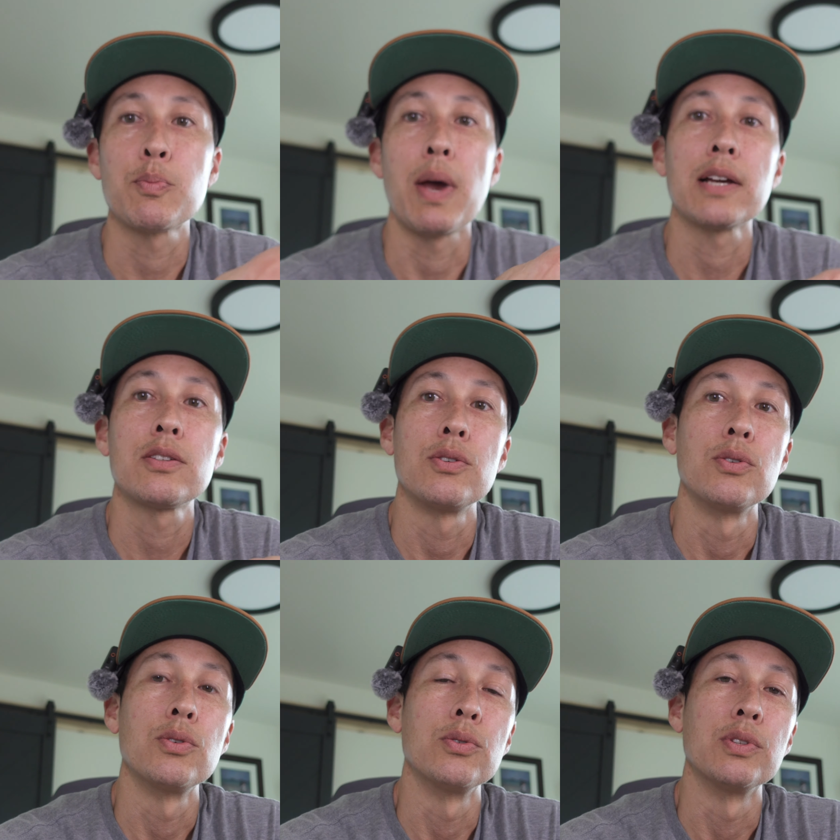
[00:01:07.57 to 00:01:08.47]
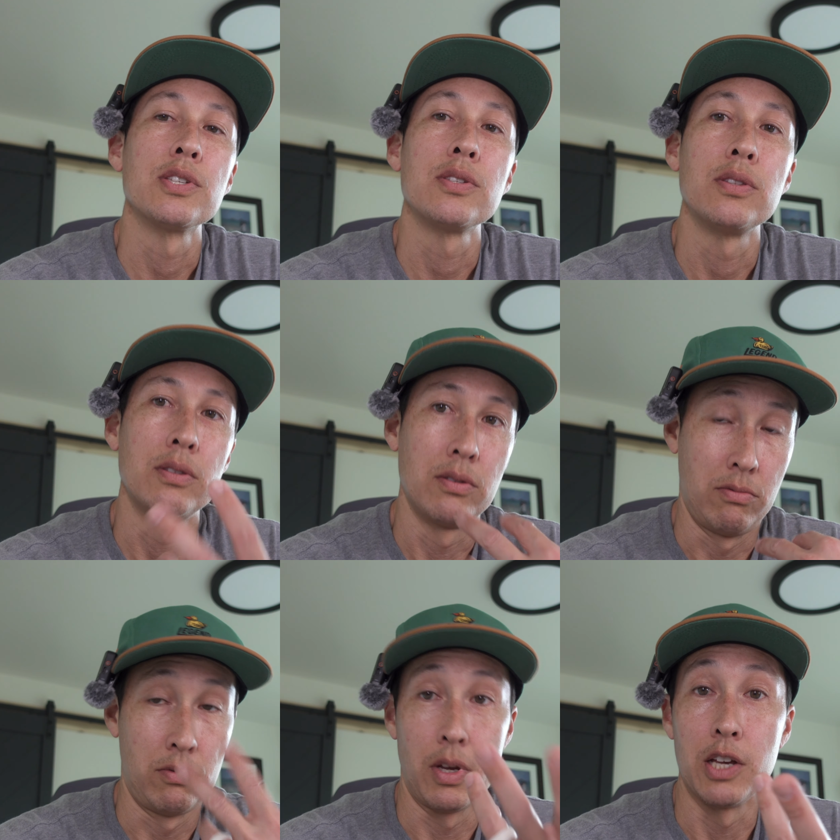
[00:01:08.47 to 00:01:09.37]
back to
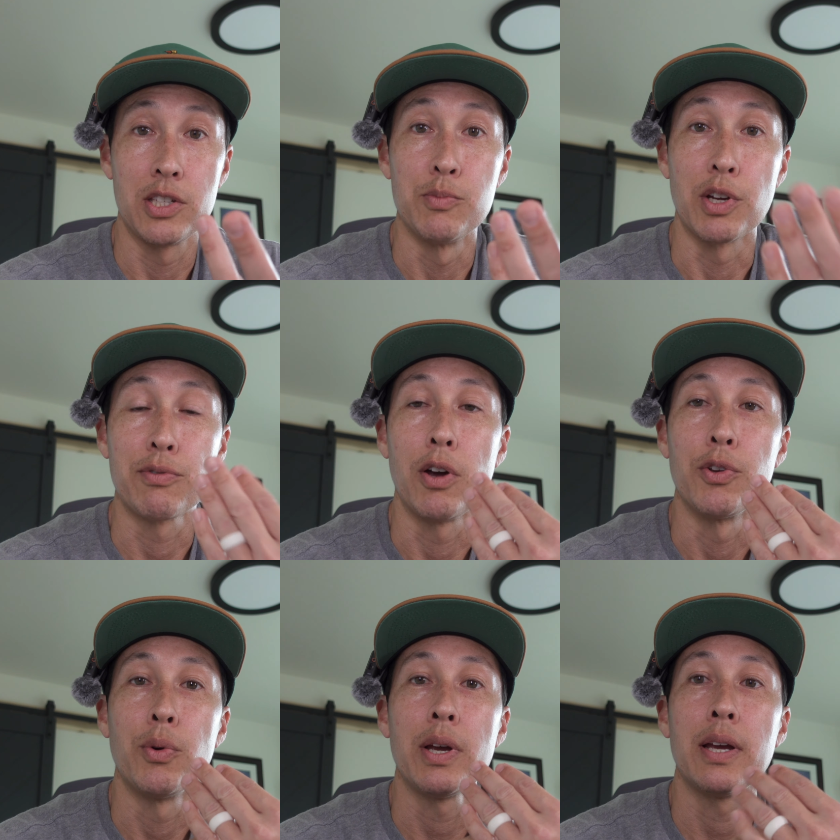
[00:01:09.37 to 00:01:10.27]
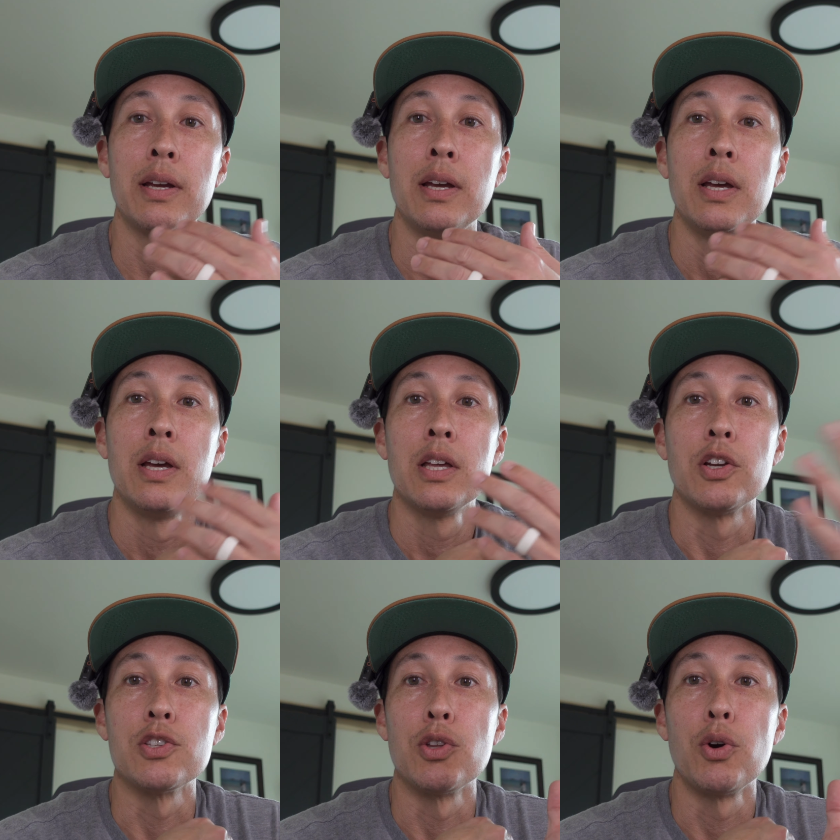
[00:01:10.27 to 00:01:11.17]
a subject farther away,
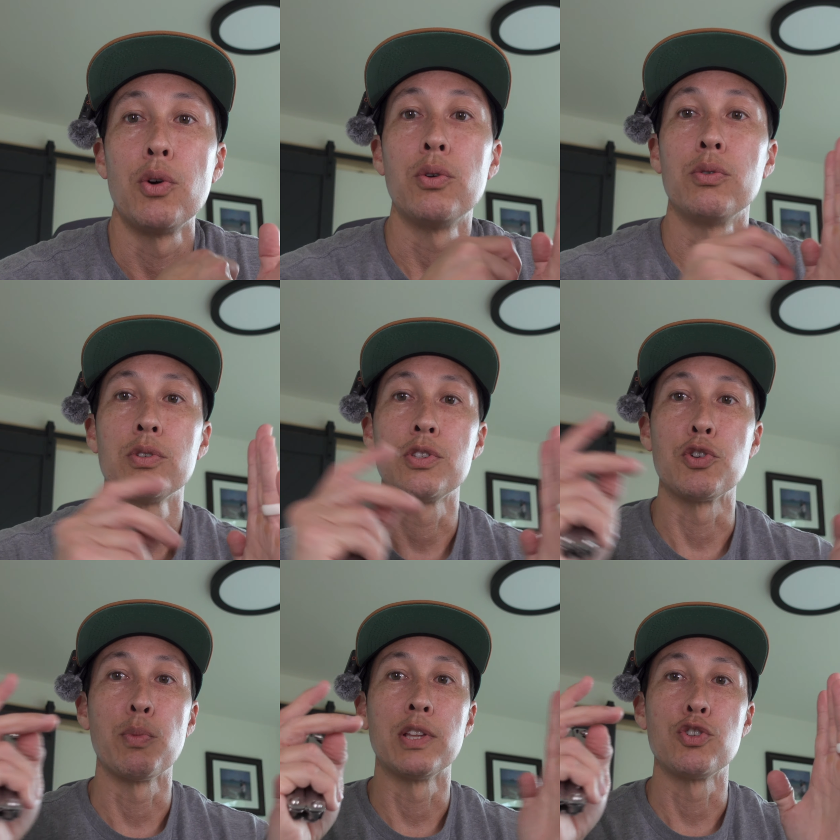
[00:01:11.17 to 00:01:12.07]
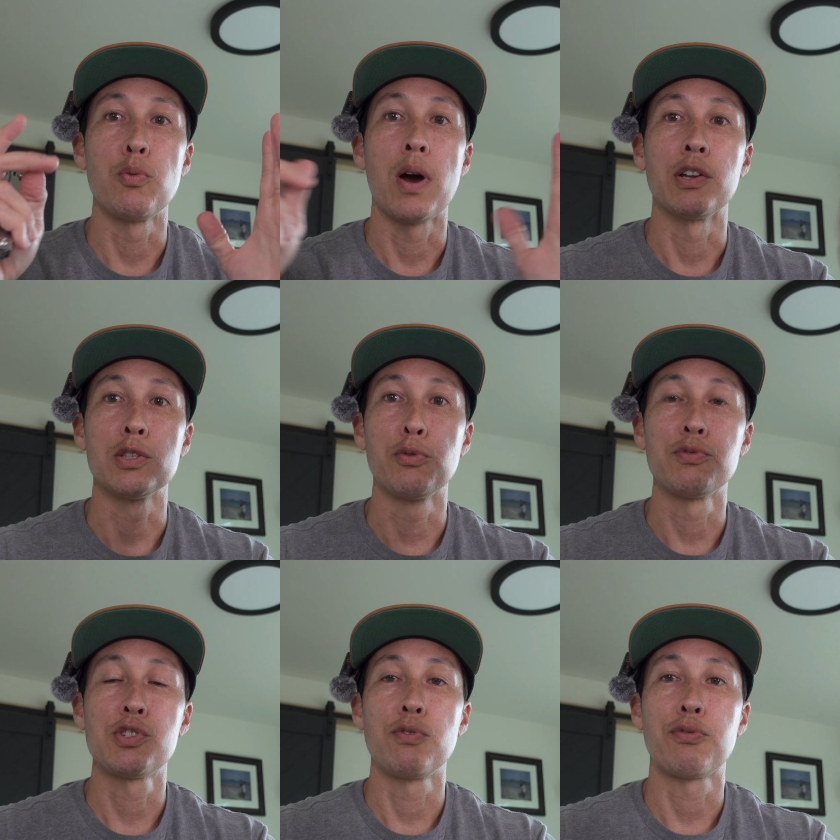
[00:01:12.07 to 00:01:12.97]
there's no zoom in, zoom out. There's no
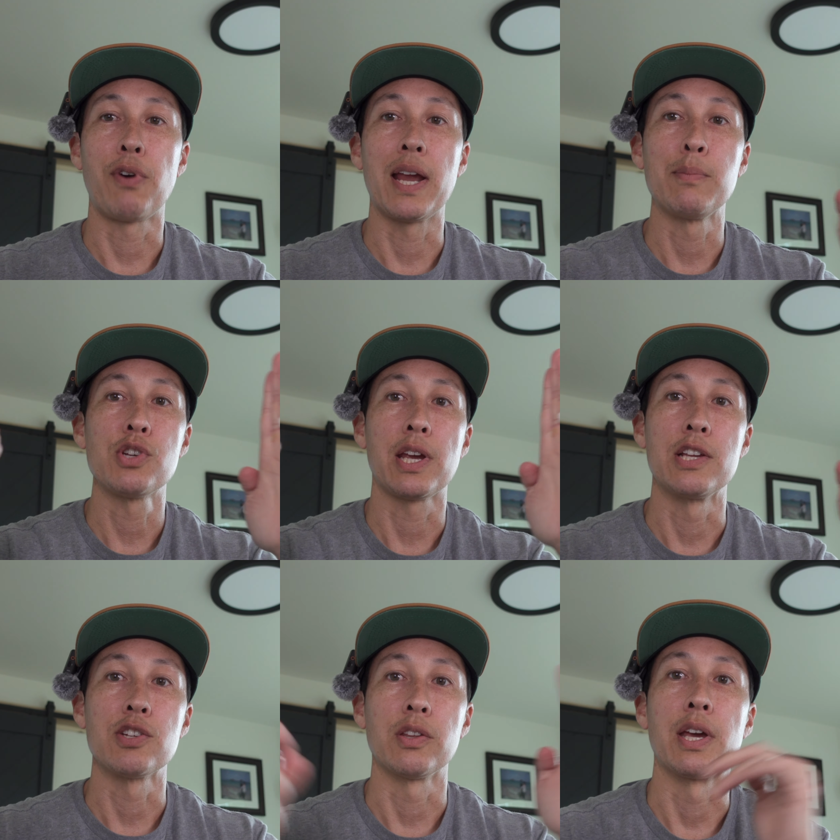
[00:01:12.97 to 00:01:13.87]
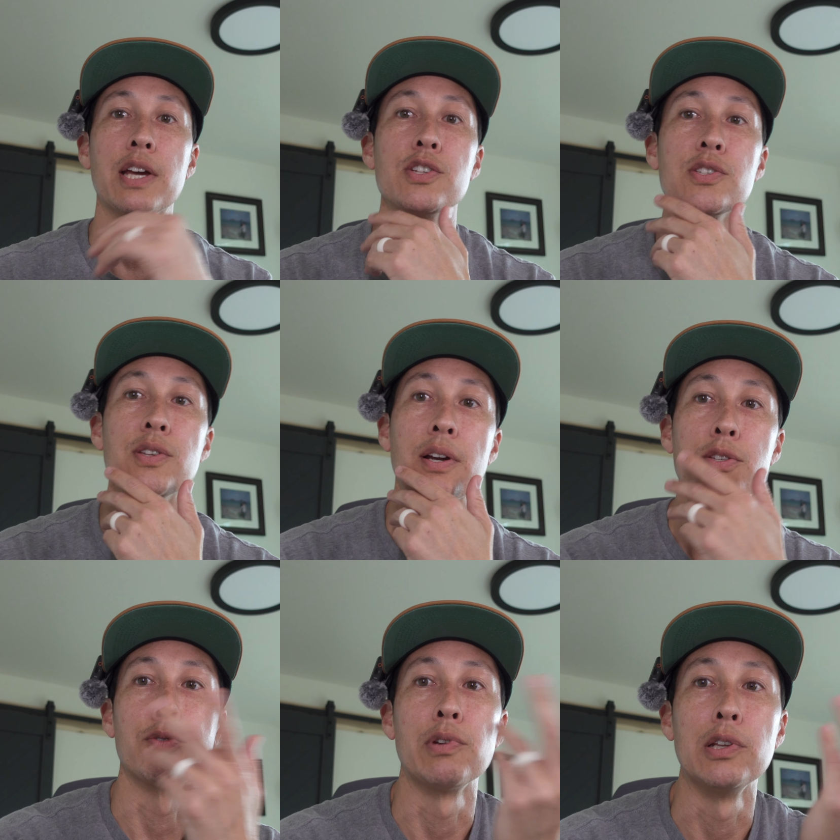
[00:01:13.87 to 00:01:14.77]
frame change on the edges there.
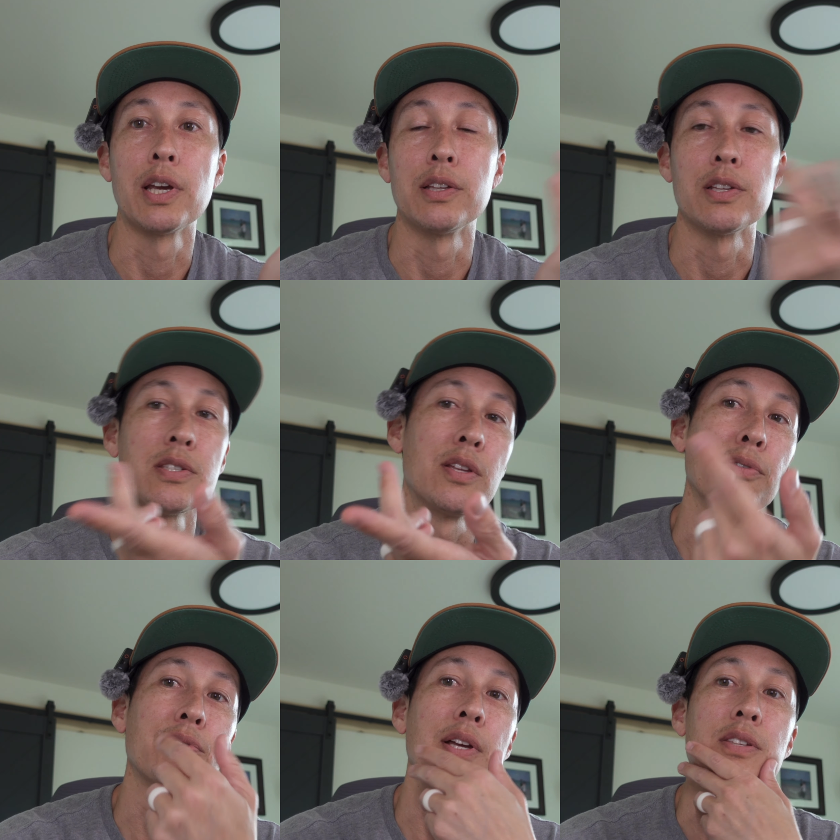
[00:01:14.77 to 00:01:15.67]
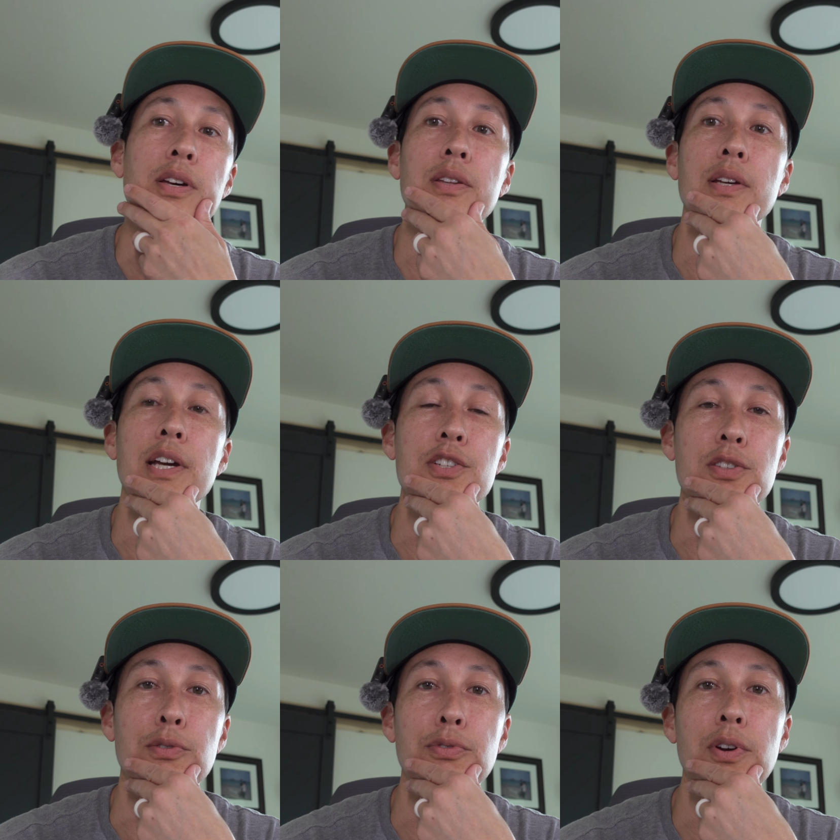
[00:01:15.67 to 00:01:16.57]
So if you look at the stuff that's on the edges of
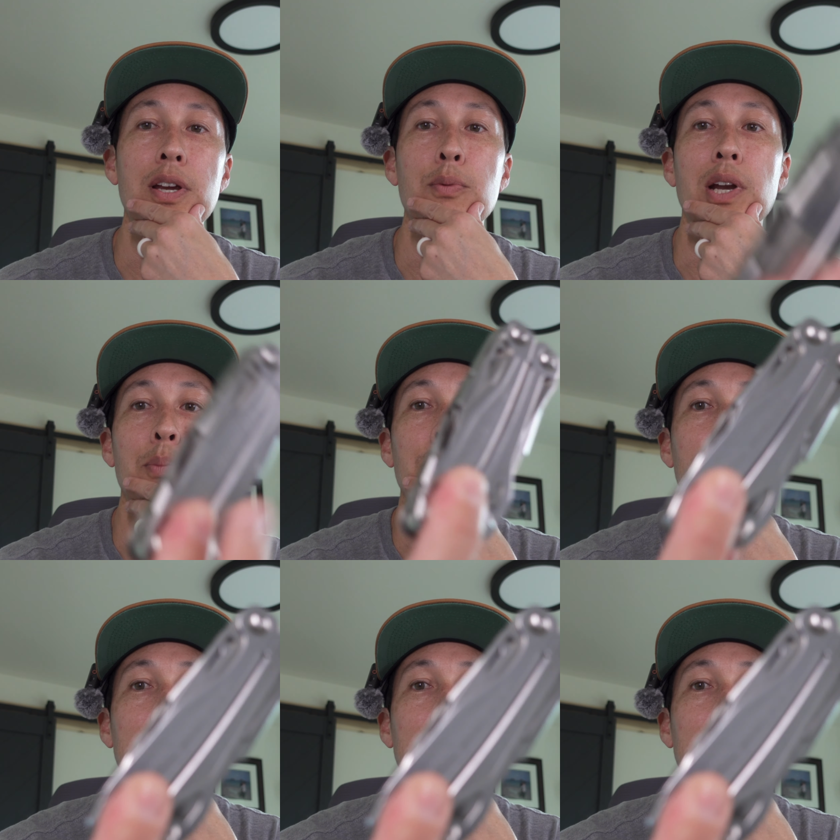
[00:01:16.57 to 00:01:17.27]
the frame, when I put the